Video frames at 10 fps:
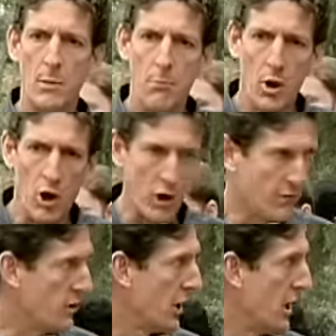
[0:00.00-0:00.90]
Part
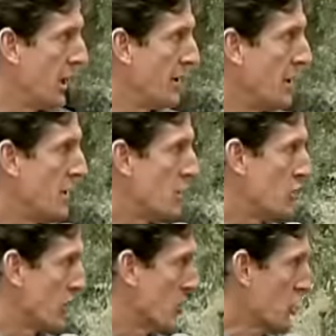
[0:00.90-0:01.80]
of God
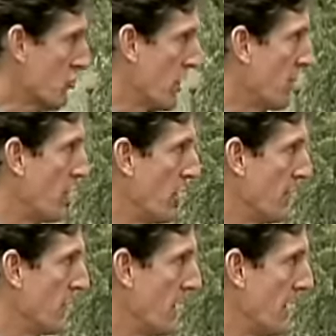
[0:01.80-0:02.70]
just struck part
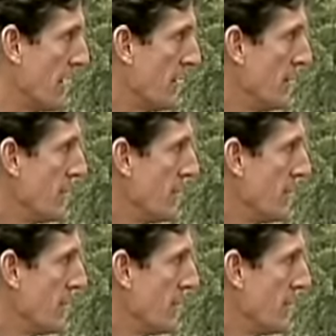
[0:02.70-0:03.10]
of God.